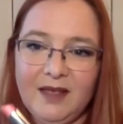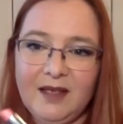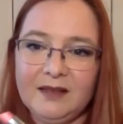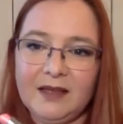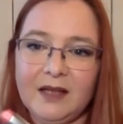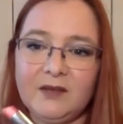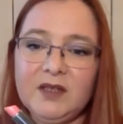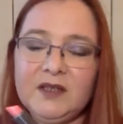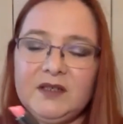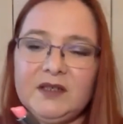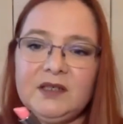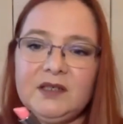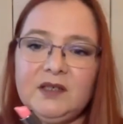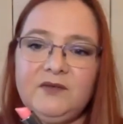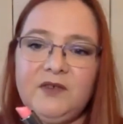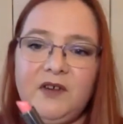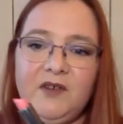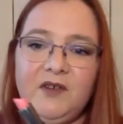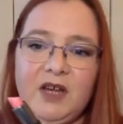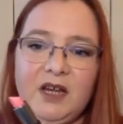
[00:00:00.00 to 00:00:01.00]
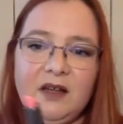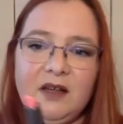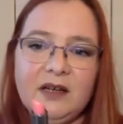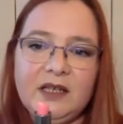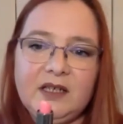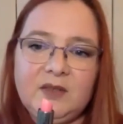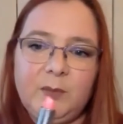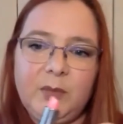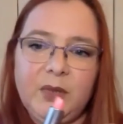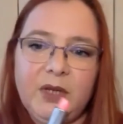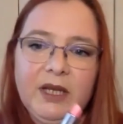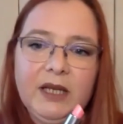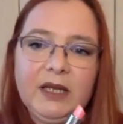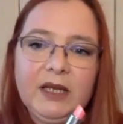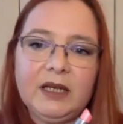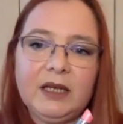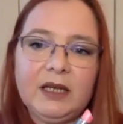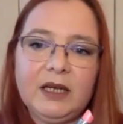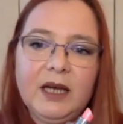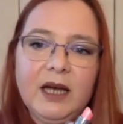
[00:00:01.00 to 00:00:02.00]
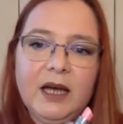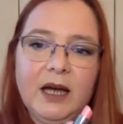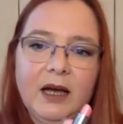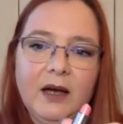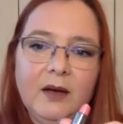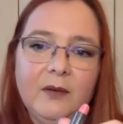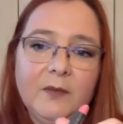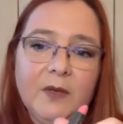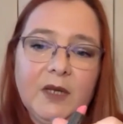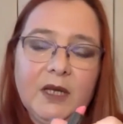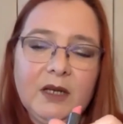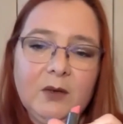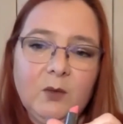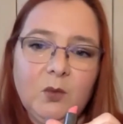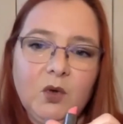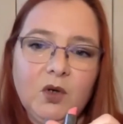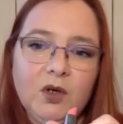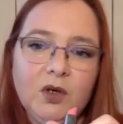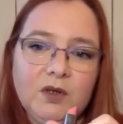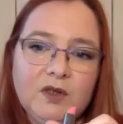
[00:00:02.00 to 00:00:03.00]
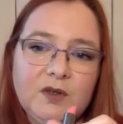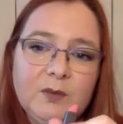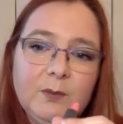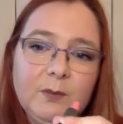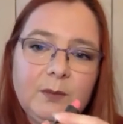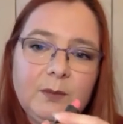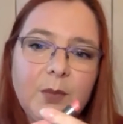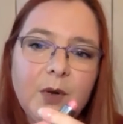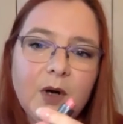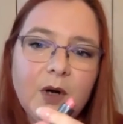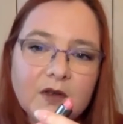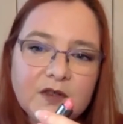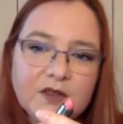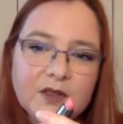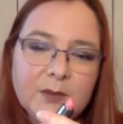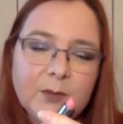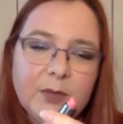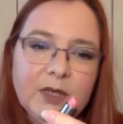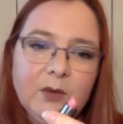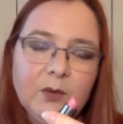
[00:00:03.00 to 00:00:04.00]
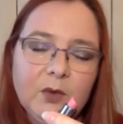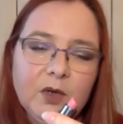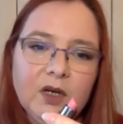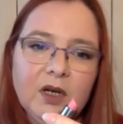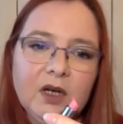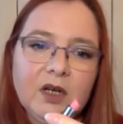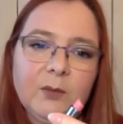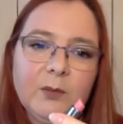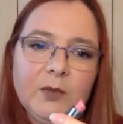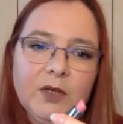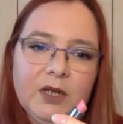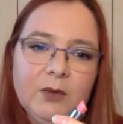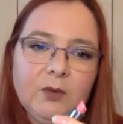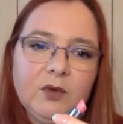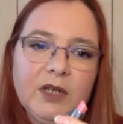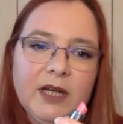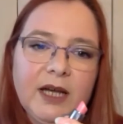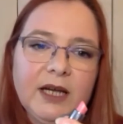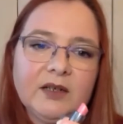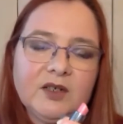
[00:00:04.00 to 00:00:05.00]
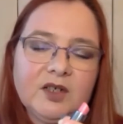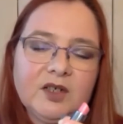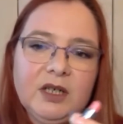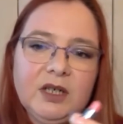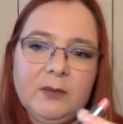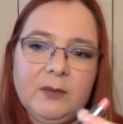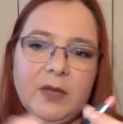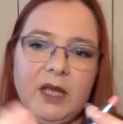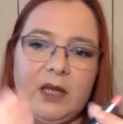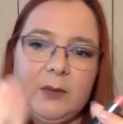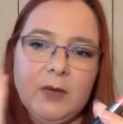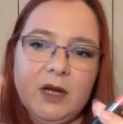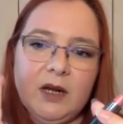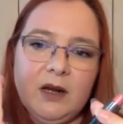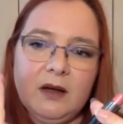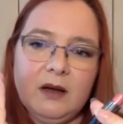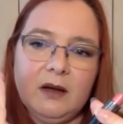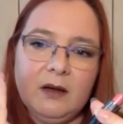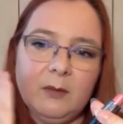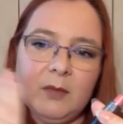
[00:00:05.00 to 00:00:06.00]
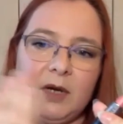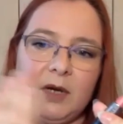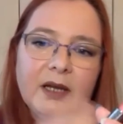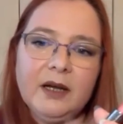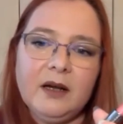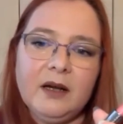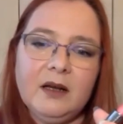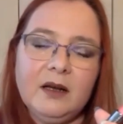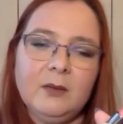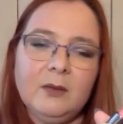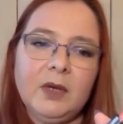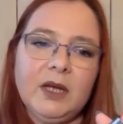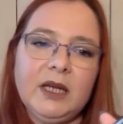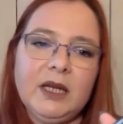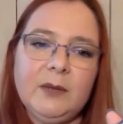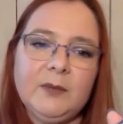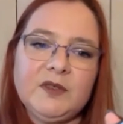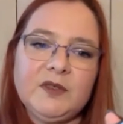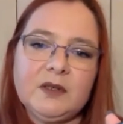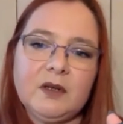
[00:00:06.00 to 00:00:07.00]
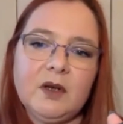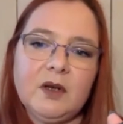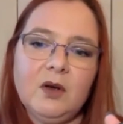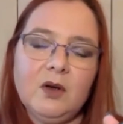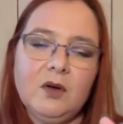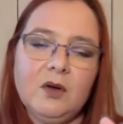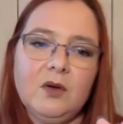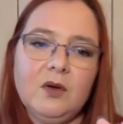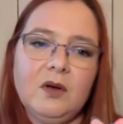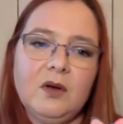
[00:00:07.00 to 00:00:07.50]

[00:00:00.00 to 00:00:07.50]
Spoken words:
Now, this is a very light pink, and it would possibly work, but it would actually make my lips go